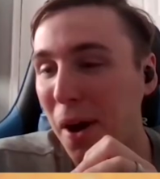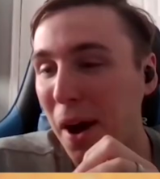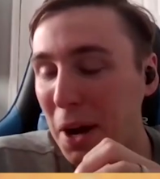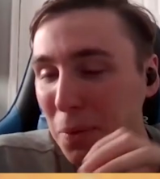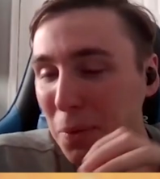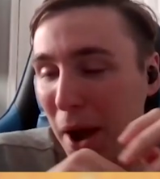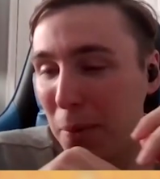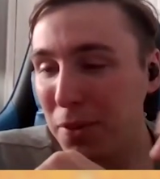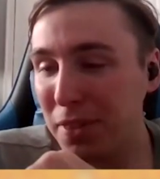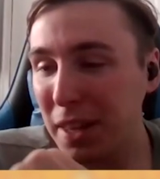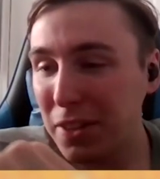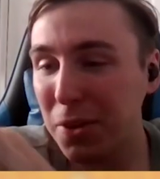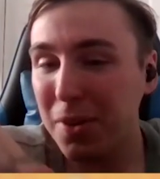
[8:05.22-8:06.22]
I
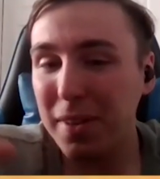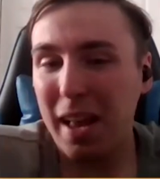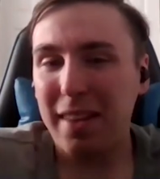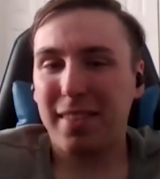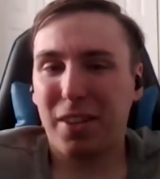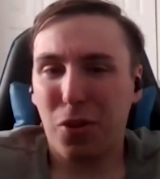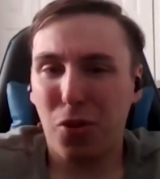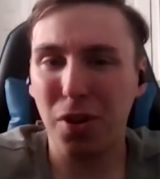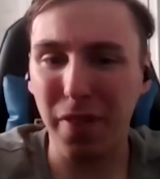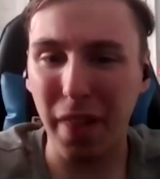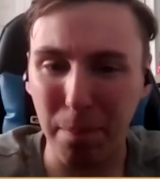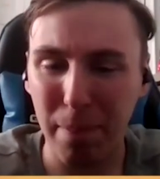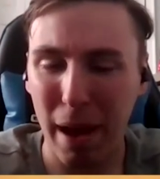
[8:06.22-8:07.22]
would think they're elastic. You
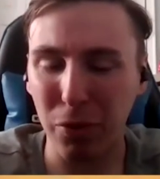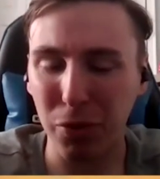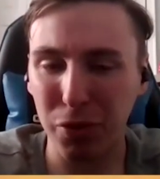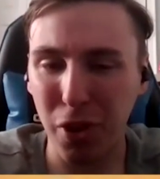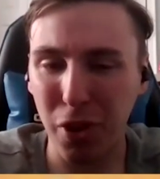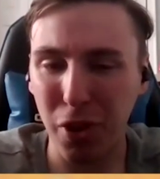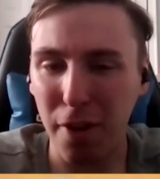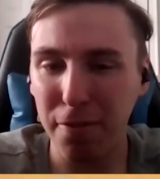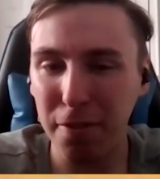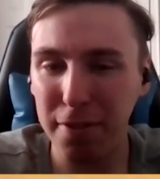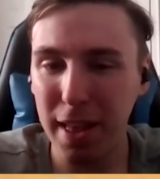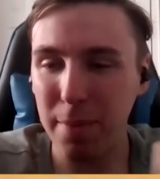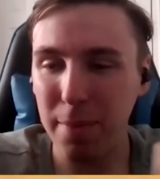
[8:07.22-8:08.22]
could like bounce off
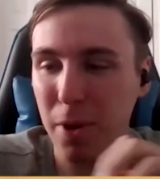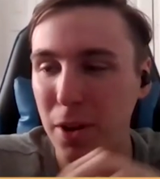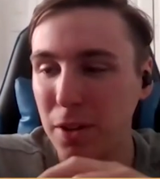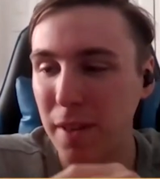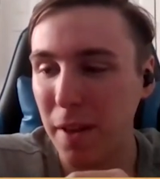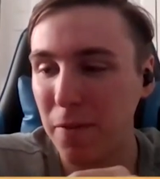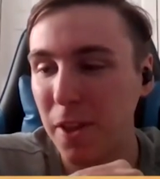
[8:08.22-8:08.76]
of them, all of that.